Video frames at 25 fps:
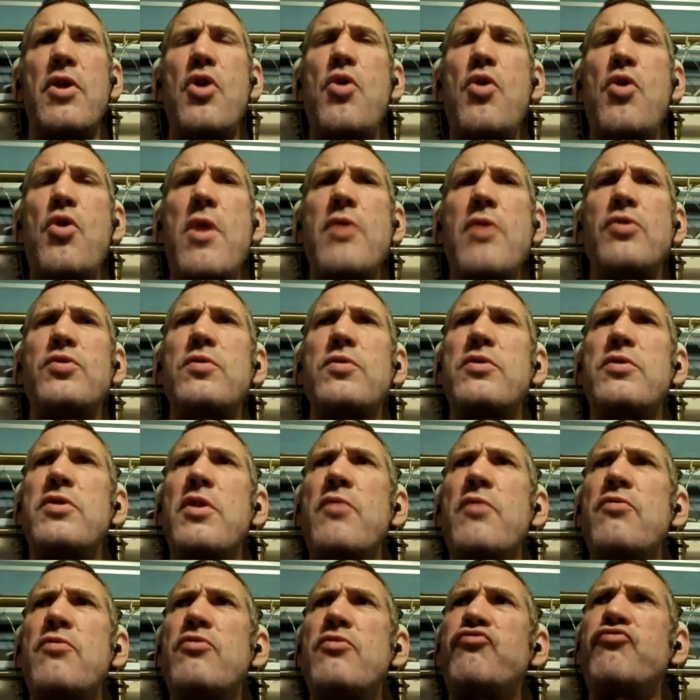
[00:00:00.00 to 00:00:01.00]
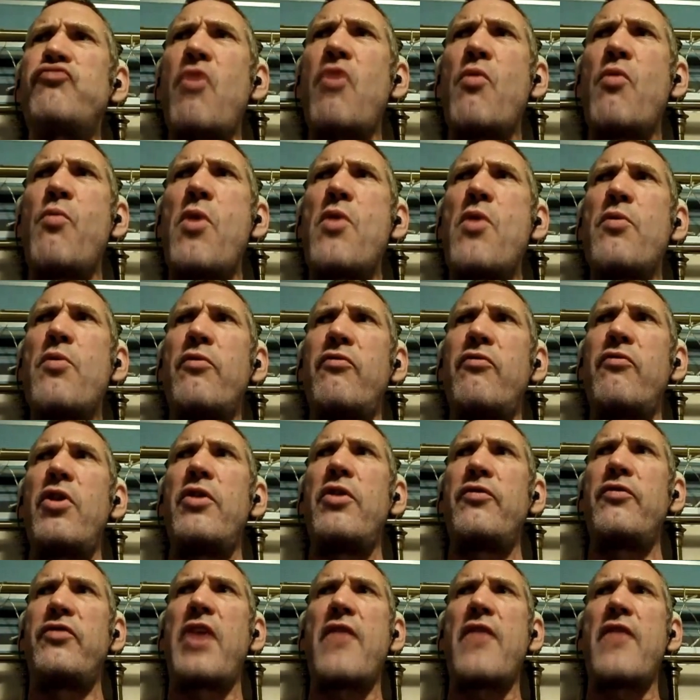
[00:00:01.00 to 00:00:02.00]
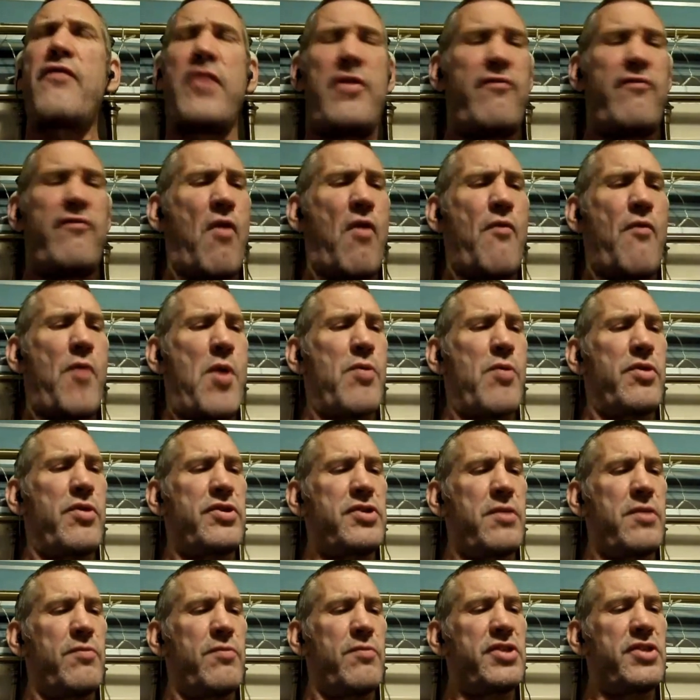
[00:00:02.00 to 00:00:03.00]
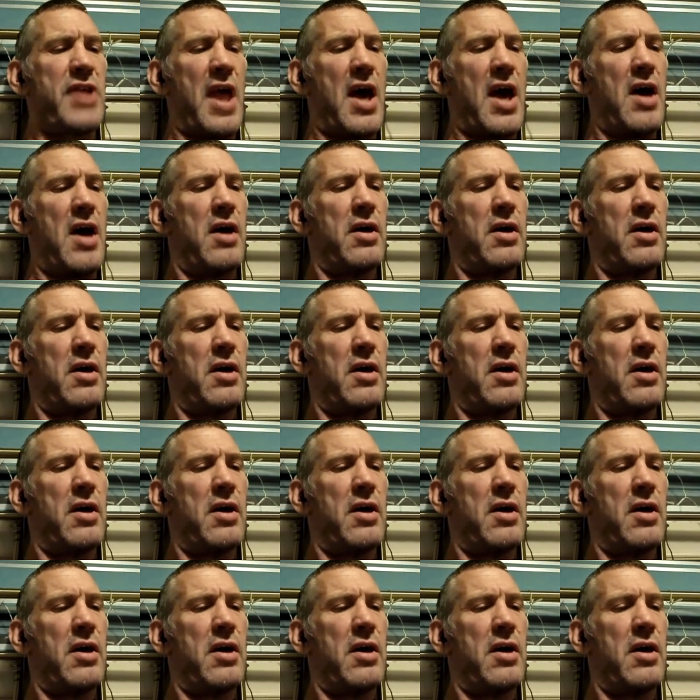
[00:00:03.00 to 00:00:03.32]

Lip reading: else was Ron definitely Ron Wilkerson was there.